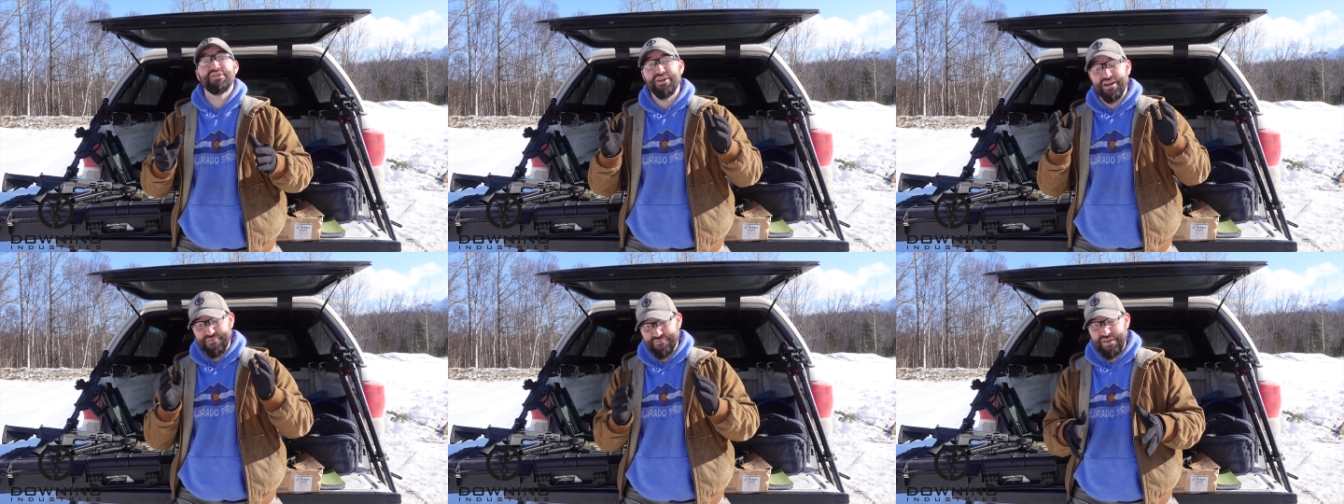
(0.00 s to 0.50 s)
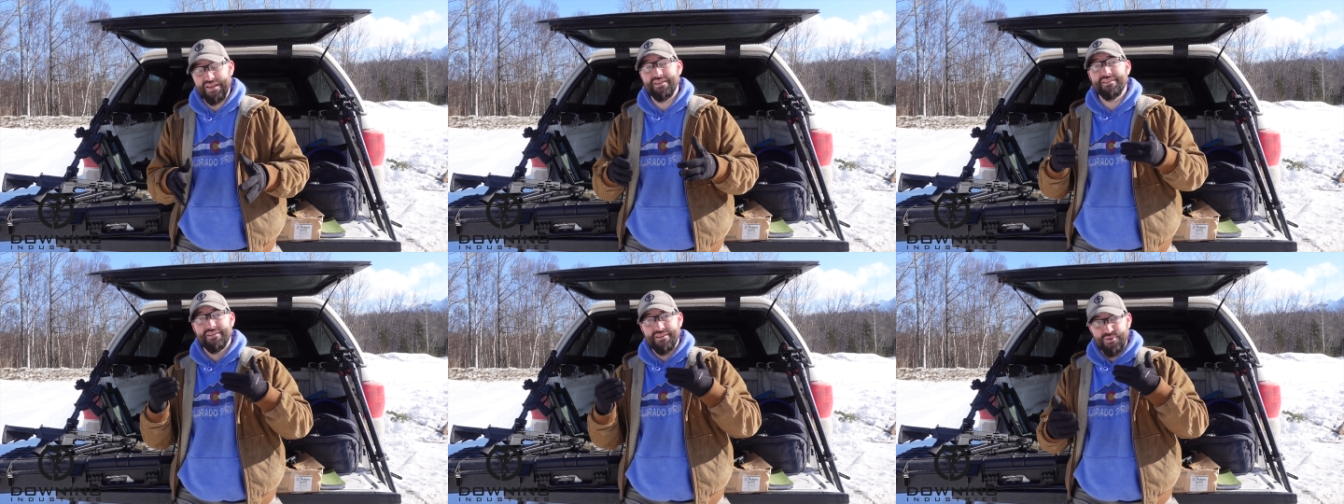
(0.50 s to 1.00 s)
You got to vet
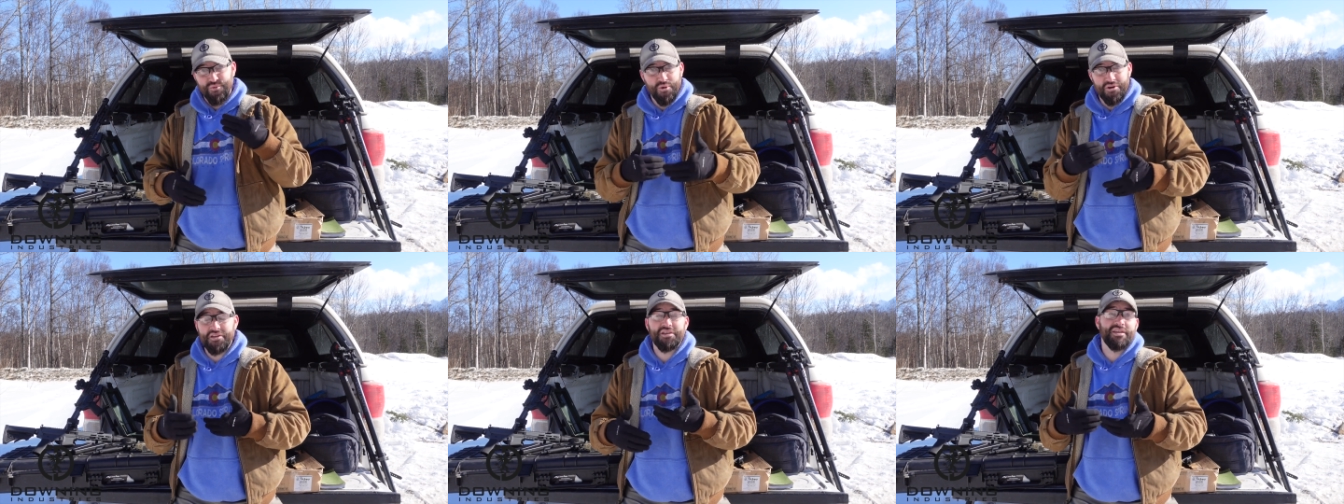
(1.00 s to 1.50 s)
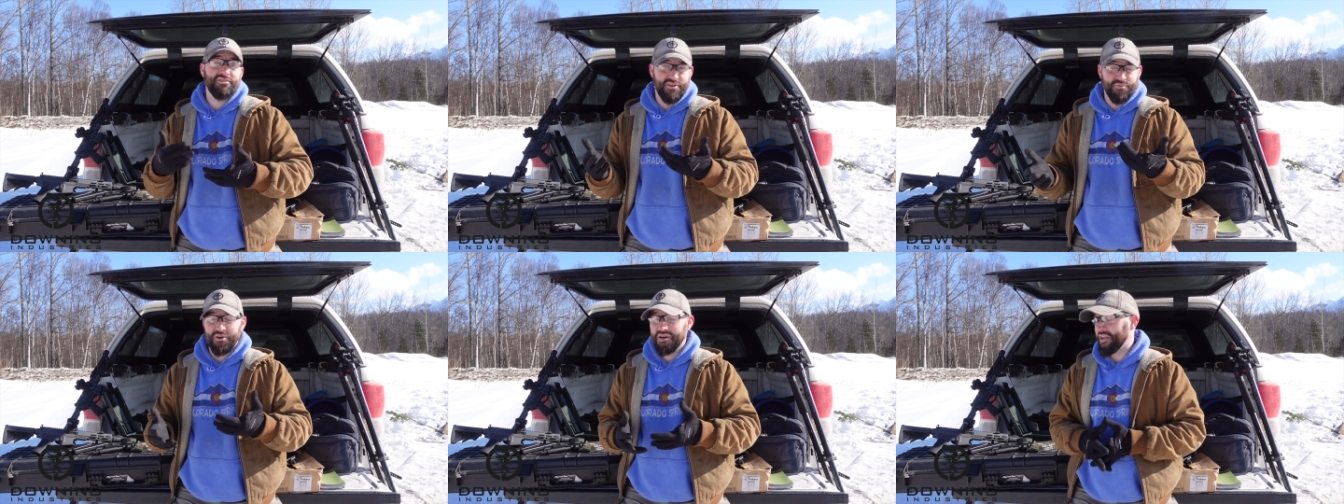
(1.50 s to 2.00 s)
it, work it, and
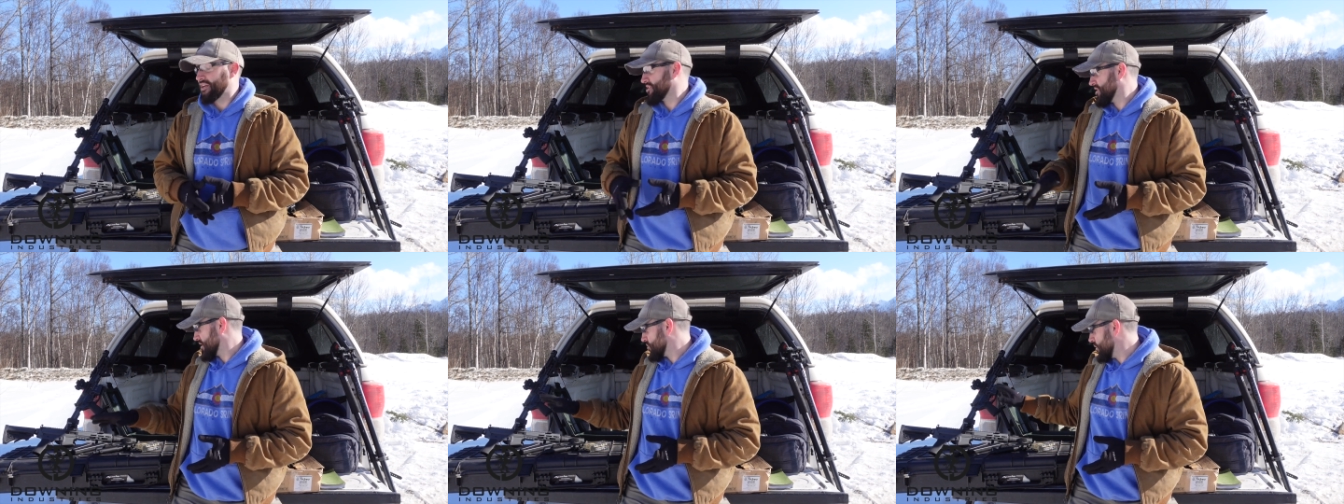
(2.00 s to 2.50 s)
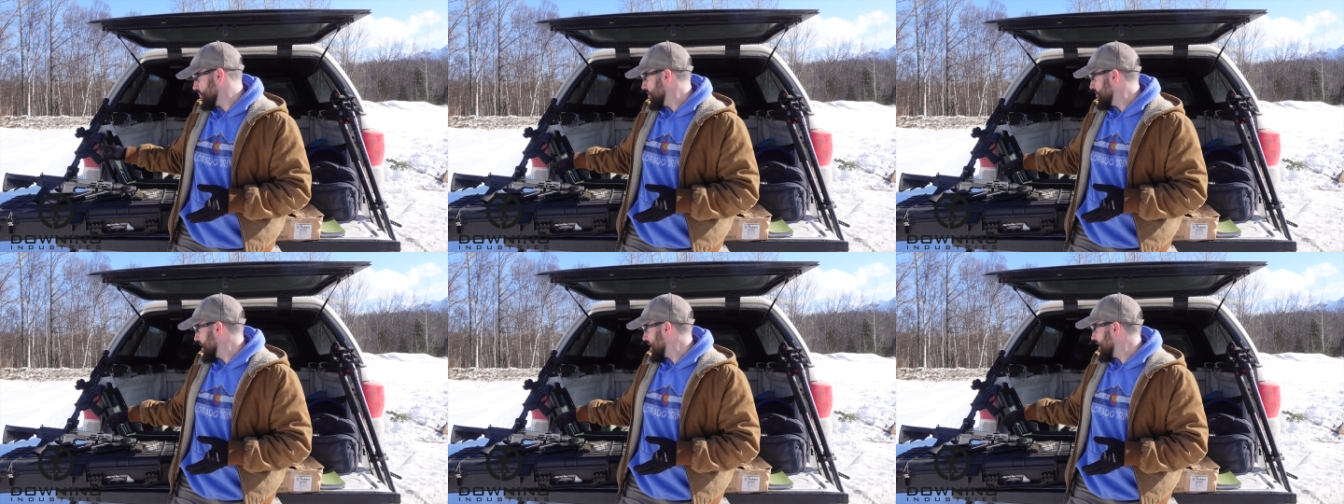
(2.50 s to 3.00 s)
then work it out. So that's what we did
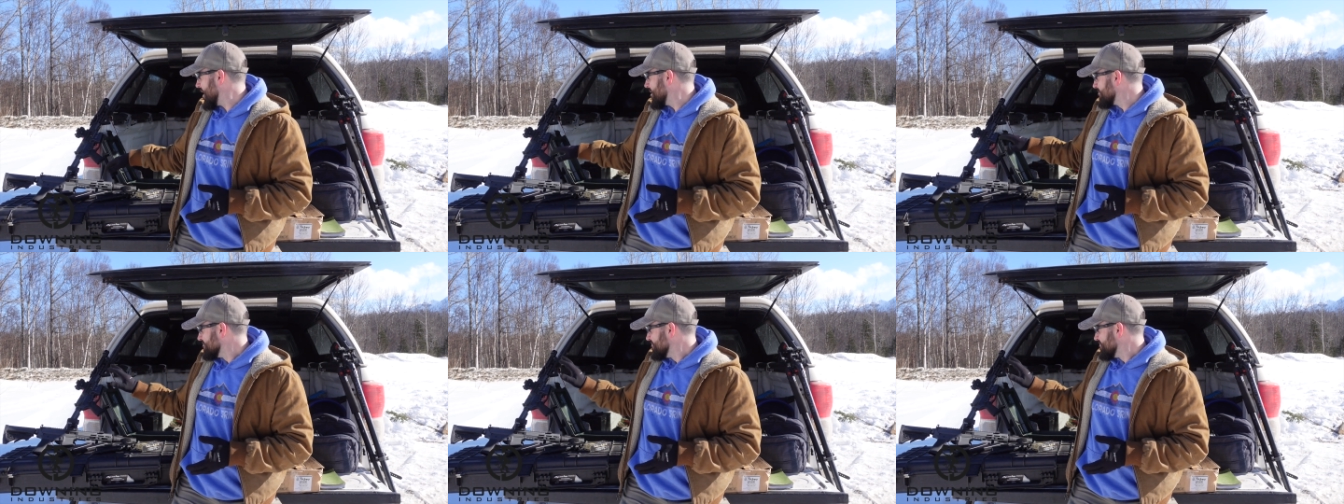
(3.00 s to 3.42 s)
with that guy.